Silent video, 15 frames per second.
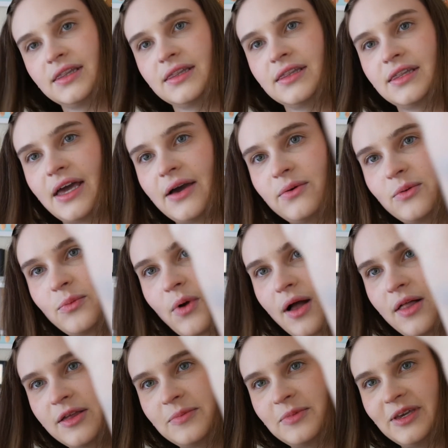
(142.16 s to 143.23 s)
That will
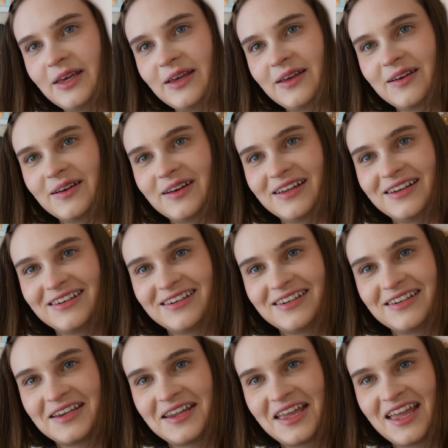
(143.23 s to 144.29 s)
probably be a good
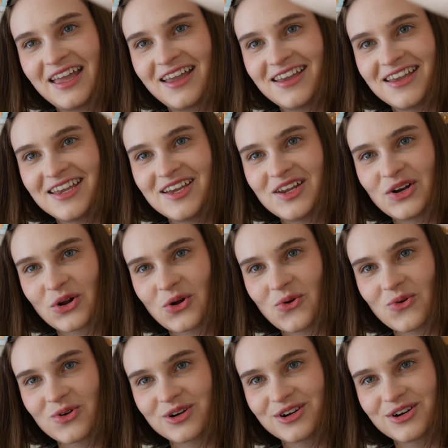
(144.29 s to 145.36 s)
inner
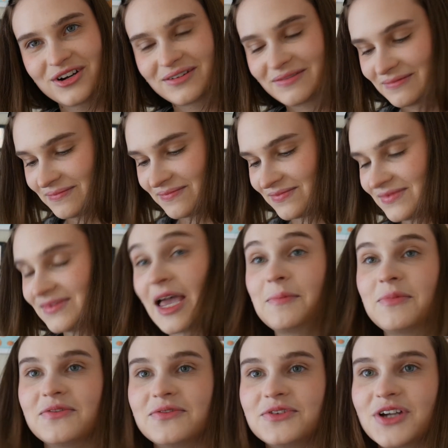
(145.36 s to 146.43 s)
corner
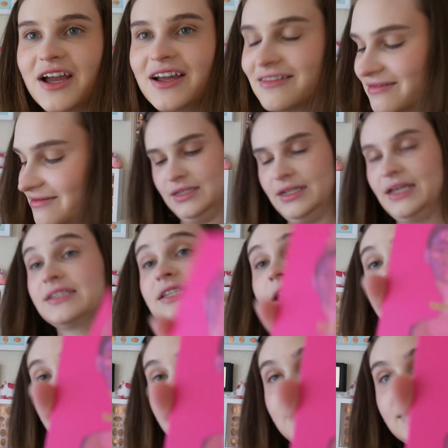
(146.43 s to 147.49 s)
type of shade. Next up
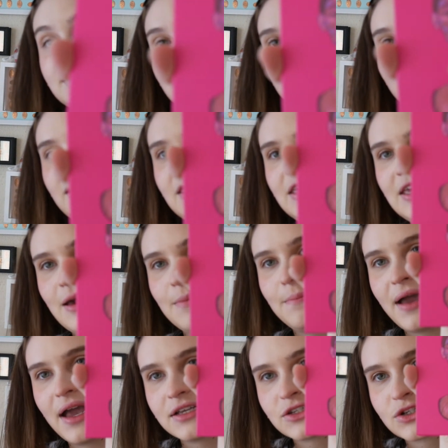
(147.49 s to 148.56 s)
is the
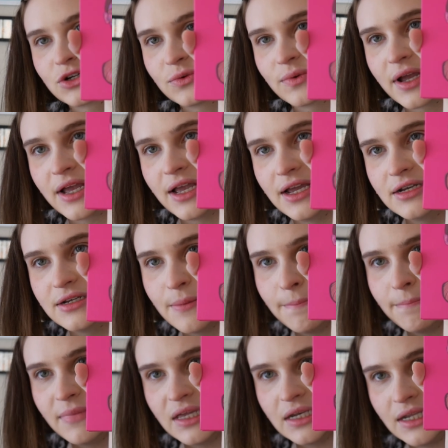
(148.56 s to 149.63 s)
Masquerade
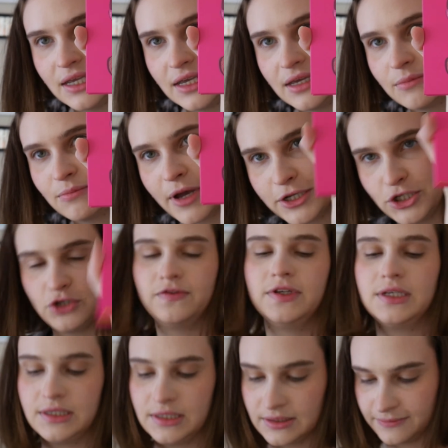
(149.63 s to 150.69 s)
Mini by
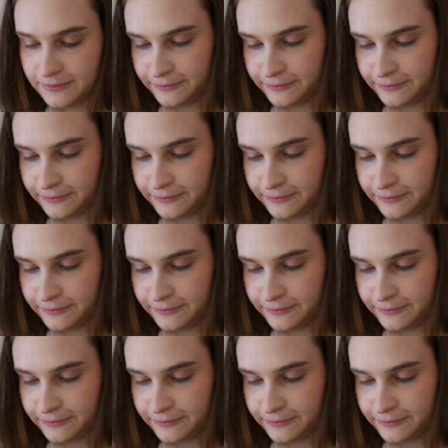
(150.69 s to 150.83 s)
Juvia's.